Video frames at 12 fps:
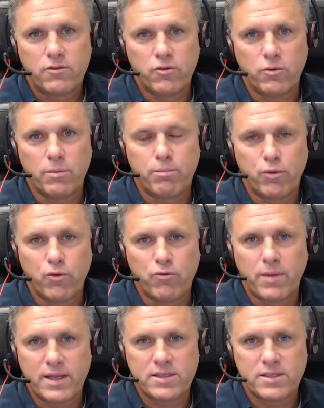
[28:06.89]
to
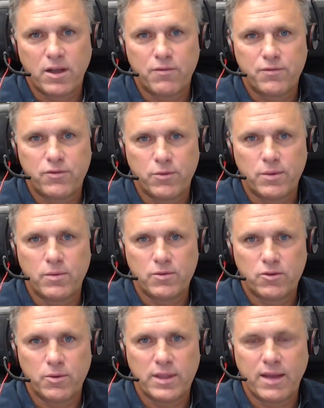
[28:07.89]
improve myself to
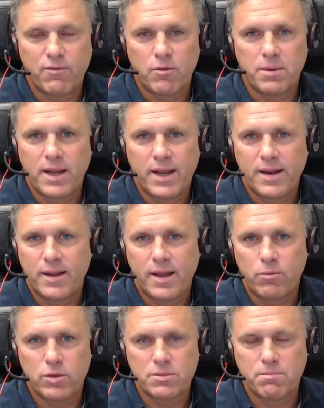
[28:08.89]
a level, but I
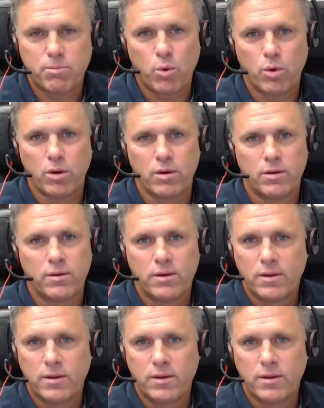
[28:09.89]
wasn't born